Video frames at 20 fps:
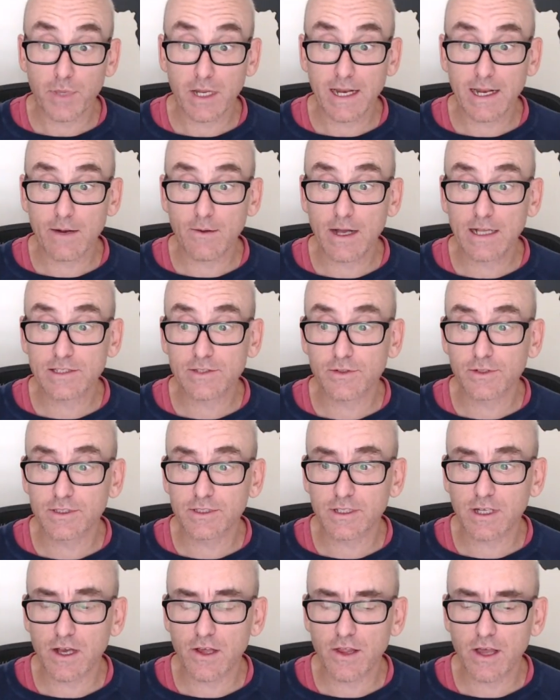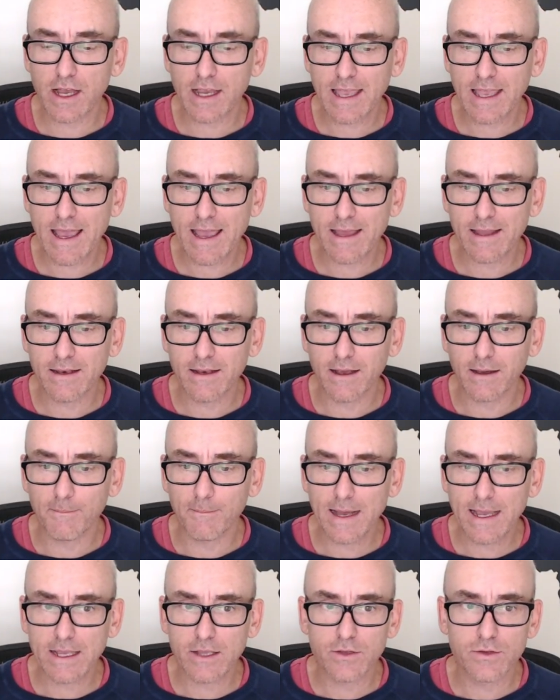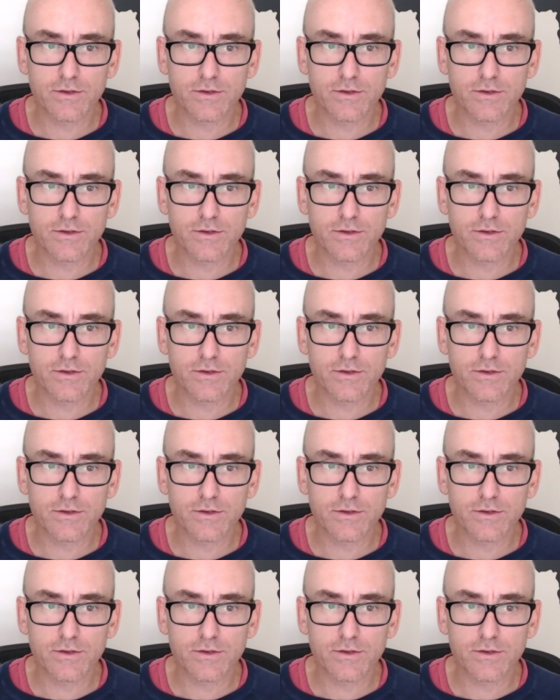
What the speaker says: But anyway, it's good to know that I may